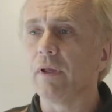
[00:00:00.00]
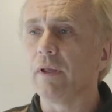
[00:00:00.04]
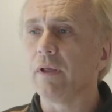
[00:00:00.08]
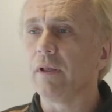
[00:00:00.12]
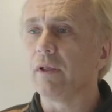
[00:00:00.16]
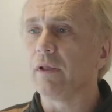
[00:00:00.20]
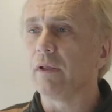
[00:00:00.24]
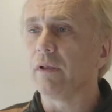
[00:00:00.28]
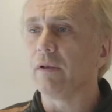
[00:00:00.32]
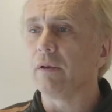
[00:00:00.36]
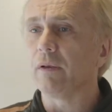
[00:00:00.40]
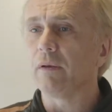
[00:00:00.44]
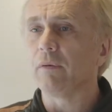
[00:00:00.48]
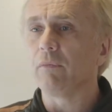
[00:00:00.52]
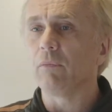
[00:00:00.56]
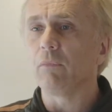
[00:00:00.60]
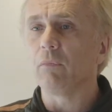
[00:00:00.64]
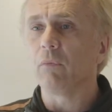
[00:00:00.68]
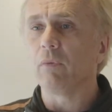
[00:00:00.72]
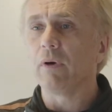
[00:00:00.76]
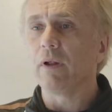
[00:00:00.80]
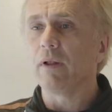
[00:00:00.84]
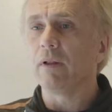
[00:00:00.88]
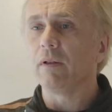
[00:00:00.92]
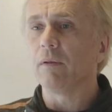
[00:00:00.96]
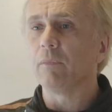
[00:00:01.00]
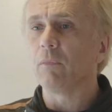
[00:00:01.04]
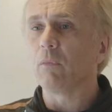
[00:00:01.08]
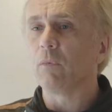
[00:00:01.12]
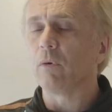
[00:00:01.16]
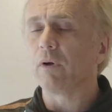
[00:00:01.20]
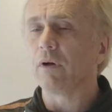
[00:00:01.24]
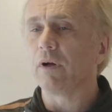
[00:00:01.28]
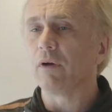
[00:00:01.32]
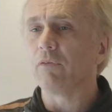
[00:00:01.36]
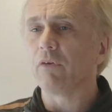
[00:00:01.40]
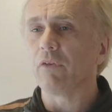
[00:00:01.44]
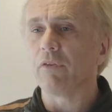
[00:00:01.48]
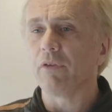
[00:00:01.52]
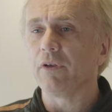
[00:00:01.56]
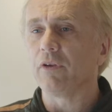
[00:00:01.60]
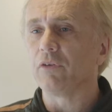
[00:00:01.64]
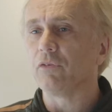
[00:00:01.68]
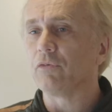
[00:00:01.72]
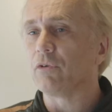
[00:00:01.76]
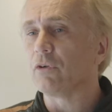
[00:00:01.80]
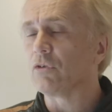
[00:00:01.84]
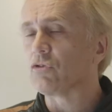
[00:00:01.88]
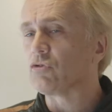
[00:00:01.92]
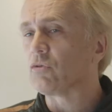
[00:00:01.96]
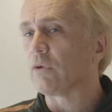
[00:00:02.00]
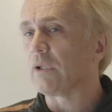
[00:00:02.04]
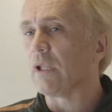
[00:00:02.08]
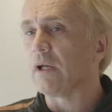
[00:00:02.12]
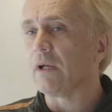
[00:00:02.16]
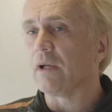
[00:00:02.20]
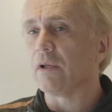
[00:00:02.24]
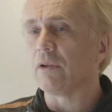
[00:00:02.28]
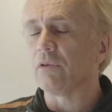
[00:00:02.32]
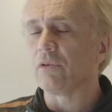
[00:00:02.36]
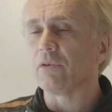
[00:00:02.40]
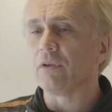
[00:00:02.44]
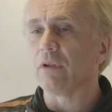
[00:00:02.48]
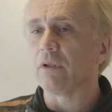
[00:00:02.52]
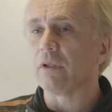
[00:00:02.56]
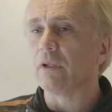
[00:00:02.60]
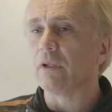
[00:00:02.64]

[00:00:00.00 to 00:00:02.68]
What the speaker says: a realm where everything is virtualized